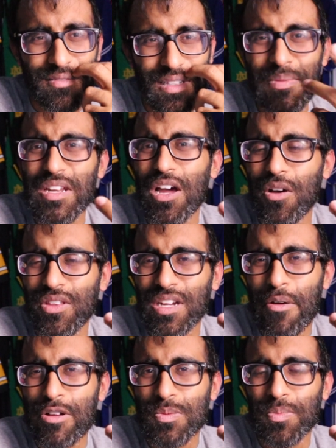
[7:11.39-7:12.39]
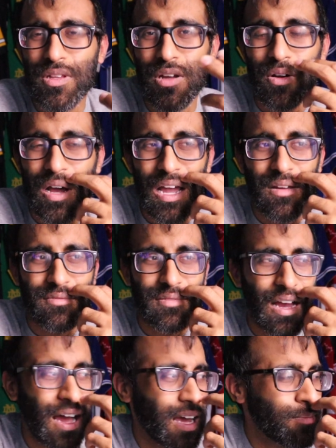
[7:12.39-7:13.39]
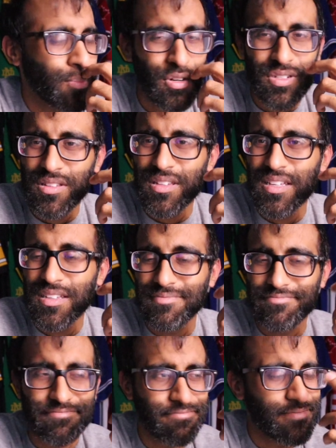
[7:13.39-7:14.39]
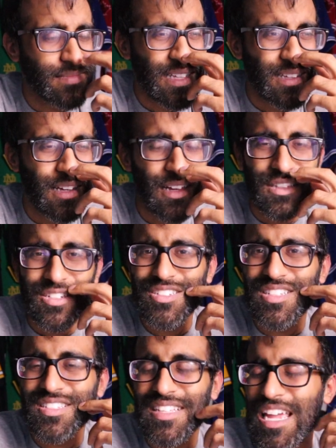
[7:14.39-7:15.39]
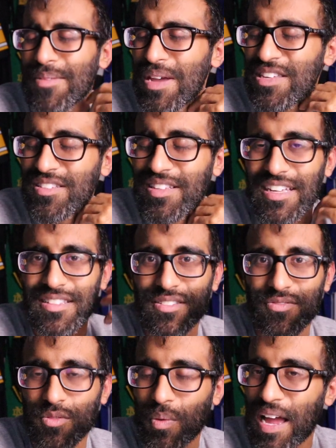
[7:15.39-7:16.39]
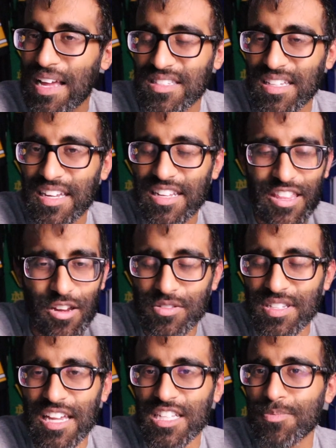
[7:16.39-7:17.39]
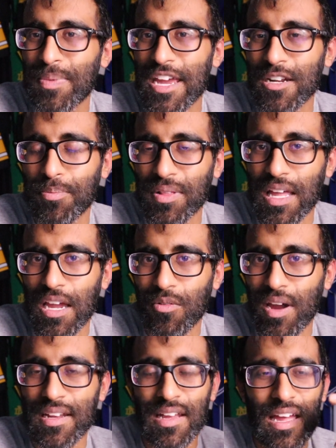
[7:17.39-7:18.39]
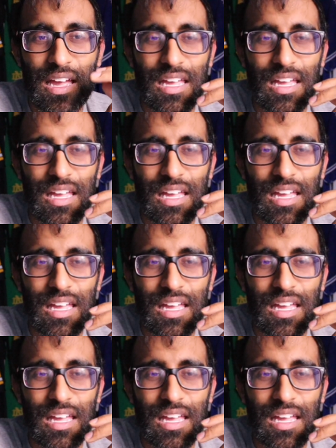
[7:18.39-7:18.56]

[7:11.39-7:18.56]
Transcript: Let me know in the comments below. I personally, it's hard to say. Basically, it's the way I see it, they're saying it's pay to play, right?